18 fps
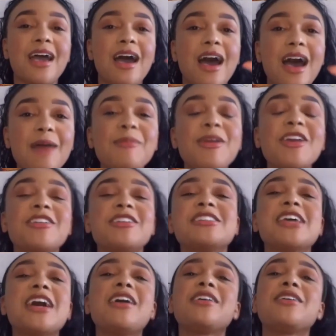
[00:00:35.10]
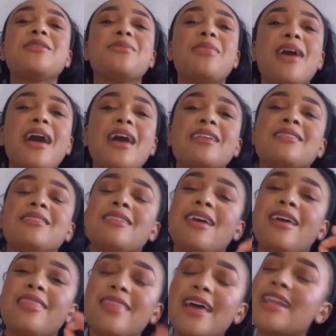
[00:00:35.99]
I'm here to tell you that
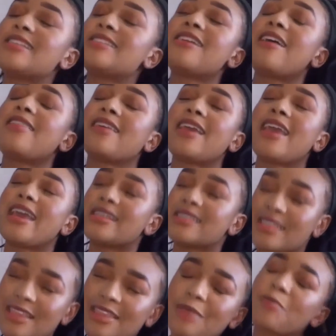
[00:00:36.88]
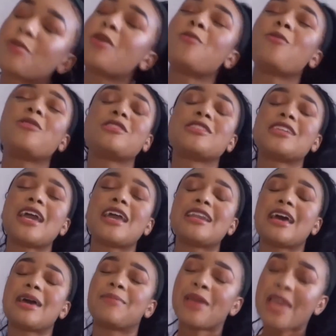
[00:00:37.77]
that is not the case. The broom will stand
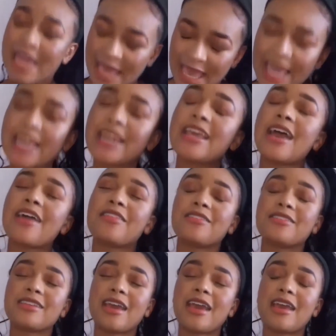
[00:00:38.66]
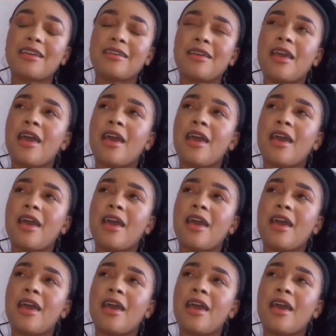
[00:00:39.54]
up any other day.